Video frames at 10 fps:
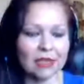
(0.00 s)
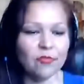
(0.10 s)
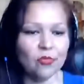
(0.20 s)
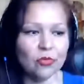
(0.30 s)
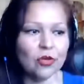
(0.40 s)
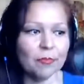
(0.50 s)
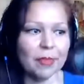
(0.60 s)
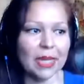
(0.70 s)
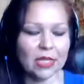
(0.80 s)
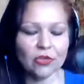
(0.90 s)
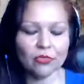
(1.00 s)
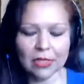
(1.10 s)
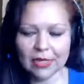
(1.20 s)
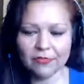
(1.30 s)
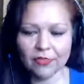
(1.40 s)
you look back in your
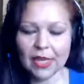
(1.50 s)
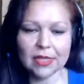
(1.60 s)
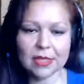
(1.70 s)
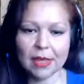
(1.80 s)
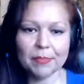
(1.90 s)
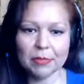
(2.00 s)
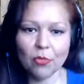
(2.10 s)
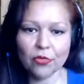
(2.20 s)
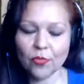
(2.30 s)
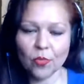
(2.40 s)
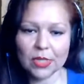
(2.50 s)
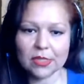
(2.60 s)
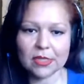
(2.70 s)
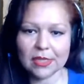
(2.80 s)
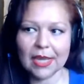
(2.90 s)
life, that has happened more than once.
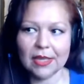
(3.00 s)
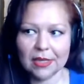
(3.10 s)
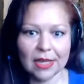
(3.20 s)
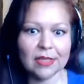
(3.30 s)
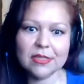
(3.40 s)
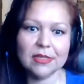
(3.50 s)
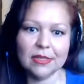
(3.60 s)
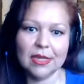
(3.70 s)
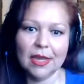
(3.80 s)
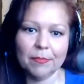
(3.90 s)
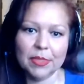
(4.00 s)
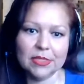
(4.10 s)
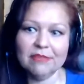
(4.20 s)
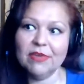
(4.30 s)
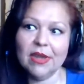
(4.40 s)
That constantly happens,
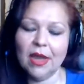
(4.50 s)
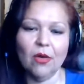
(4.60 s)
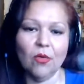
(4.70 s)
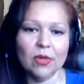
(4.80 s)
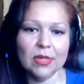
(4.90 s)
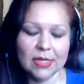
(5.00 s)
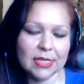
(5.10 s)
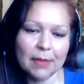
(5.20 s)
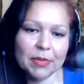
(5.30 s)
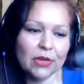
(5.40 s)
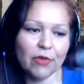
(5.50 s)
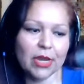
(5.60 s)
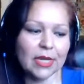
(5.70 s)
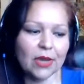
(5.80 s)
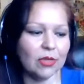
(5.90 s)
even now. It's happening right
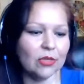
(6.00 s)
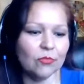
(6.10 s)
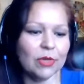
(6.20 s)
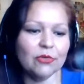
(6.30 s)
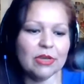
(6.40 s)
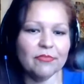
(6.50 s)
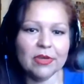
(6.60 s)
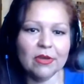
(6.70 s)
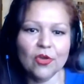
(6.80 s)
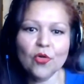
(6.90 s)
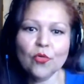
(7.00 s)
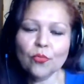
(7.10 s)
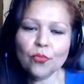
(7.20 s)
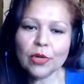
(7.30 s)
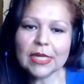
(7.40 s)
now, and we don't even
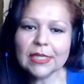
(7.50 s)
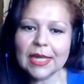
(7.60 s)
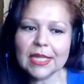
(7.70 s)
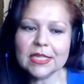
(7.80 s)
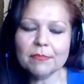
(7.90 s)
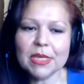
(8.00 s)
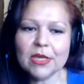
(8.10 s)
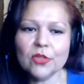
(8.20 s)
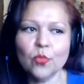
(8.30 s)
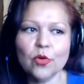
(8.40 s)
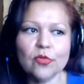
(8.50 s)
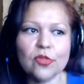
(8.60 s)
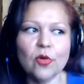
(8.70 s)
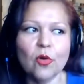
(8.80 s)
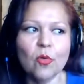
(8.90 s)
realize it because we're
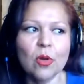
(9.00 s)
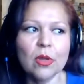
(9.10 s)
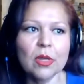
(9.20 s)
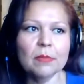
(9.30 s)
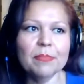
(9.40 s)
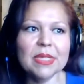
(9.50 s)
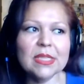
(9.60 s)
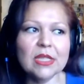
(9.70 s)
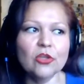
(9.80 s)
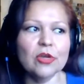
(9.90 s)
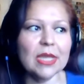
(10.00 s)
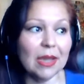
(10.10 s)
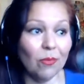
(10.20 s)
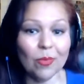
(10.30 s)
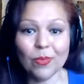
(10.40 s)
so busy looking at
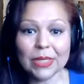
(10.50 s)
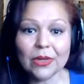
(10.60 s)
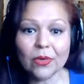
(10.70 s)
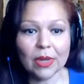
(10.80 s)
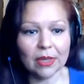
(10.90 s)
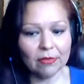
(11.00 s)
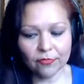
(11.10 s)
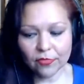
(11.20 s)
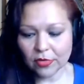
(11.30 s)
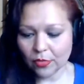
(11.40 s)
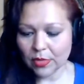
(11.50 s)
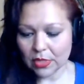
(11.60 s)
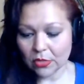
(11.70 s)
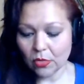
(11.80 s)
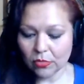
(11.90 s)
what we don't have to notice,
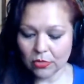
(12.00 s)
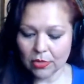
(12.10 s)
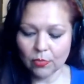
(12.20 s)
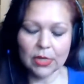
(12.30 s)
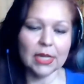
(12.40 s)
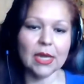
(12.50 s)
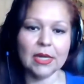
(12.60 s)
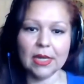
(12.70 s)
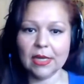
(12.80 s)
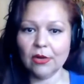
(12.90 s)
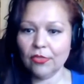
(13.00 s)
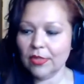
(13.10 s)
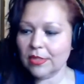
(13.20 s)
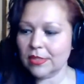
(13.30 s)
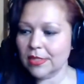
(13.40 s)
oh, look at what I got. I got all this.